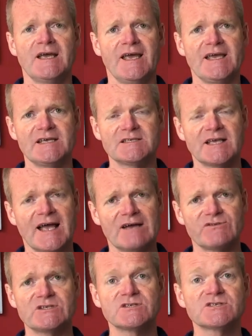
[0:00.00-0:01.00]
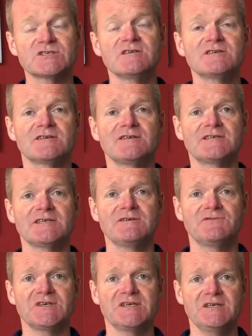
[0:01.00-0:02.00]
is having
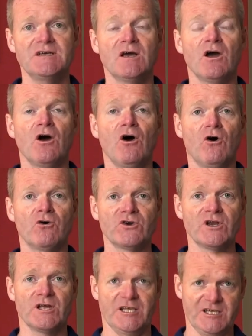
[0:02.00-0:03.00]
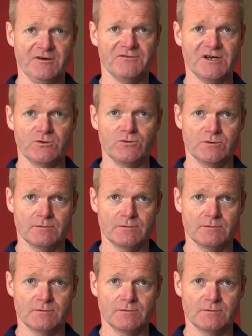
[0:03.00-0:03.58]
CCTV on your phone.